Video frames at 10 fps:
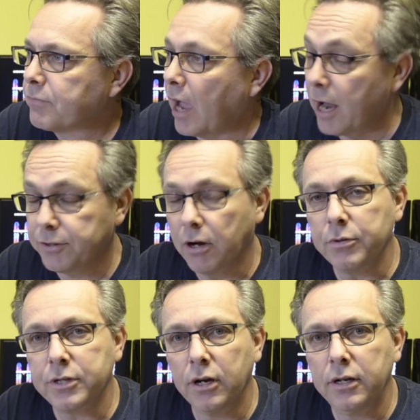I thought
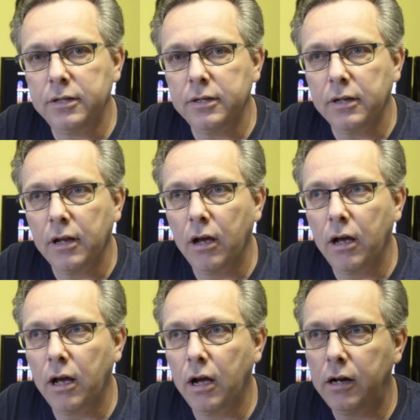was good.
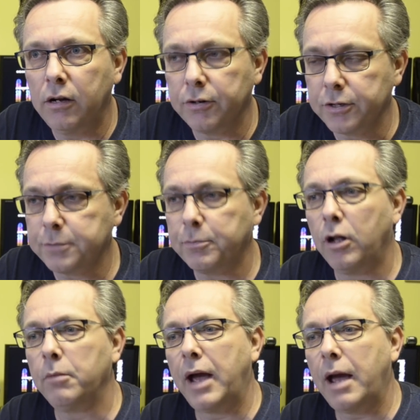On a
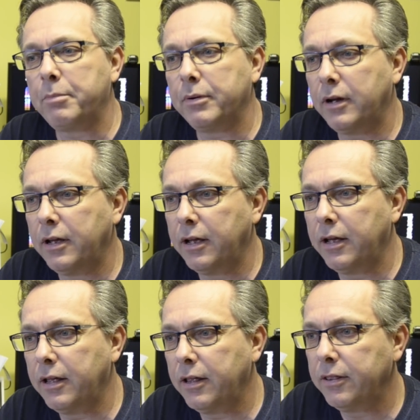small map,
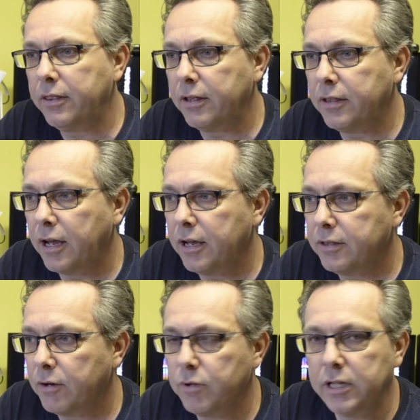
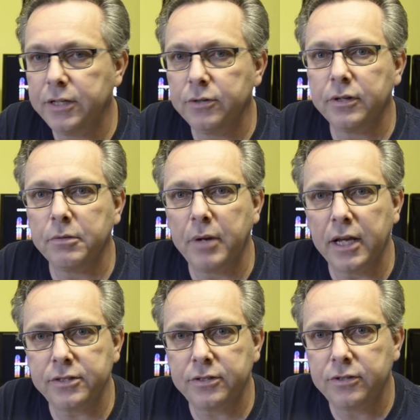they really do their
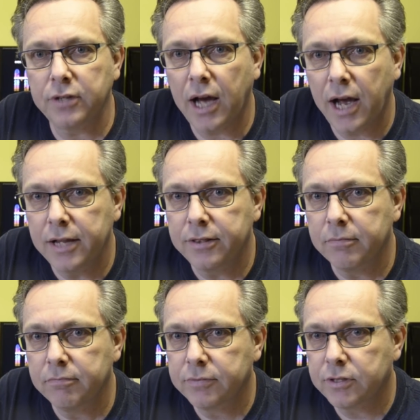best to hide
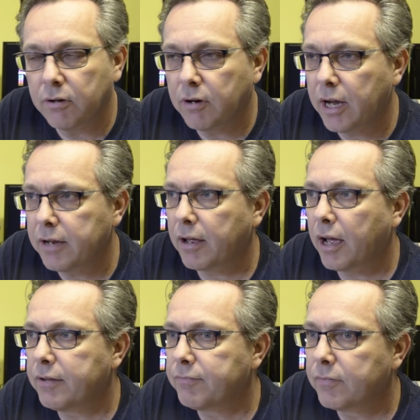them. So
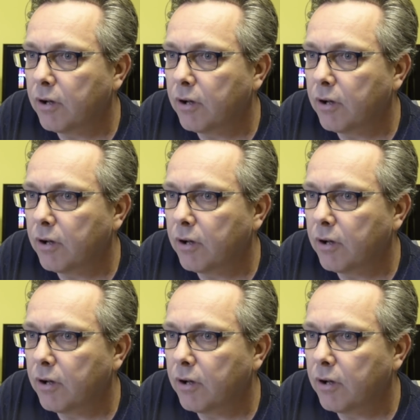I